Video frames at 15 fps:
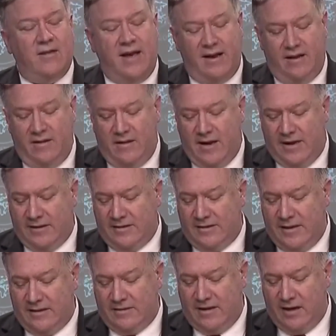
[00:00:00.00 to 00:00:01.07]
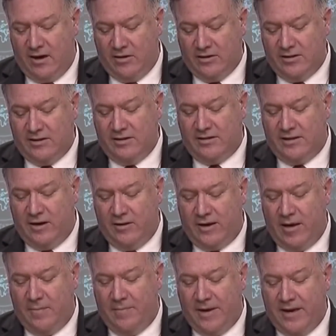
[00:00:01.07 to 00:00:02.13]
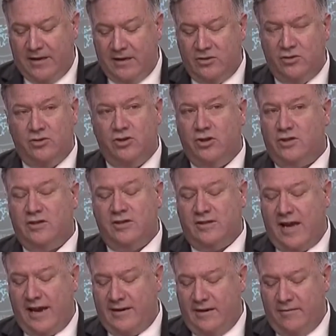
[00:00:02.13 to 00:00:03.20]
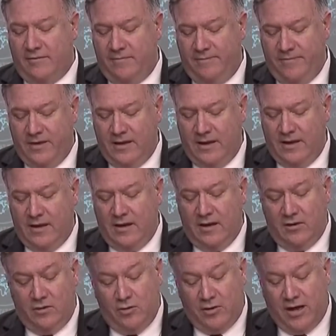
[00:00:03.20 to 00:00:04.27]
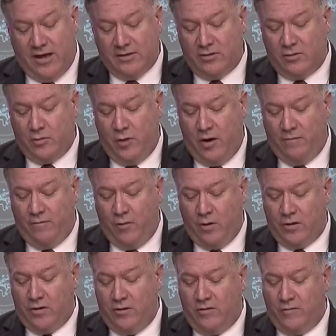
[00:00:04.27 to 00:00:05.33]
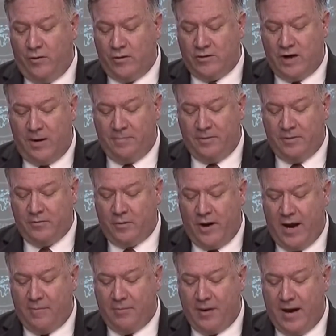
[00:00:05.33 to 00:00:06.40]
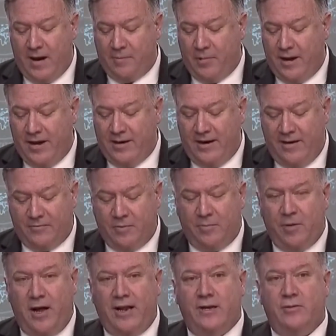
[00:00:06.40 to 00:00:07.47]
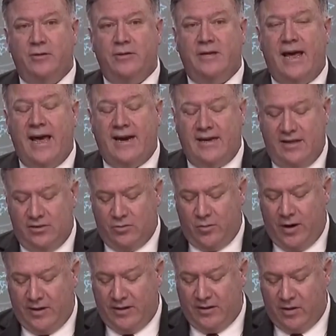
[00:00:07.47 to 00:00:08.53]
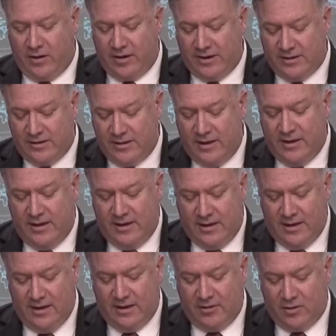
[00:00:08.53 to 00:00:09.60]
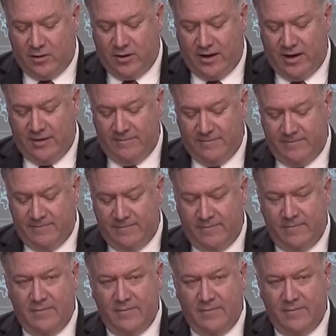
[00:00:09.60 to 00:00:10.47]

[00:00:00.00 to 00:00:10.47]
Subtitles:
Outside of the United States, the IRGC's terror campaign is just as active. In 2012, four Quds Force operatives were apprehended after plotting to attack Israeli targets in Turkey.